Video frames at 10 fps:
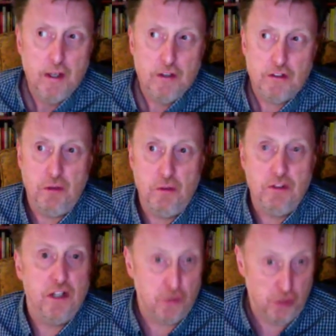So it was
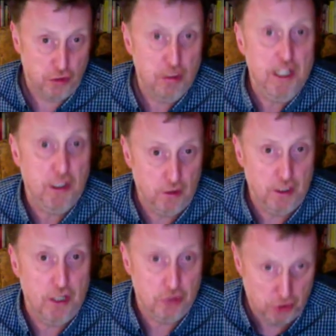that sort of critical
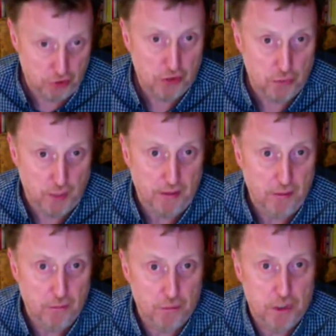literature as
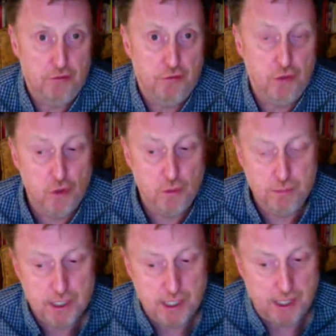well, which
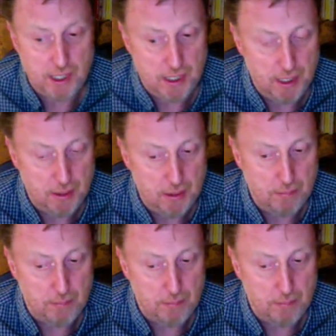informs uh,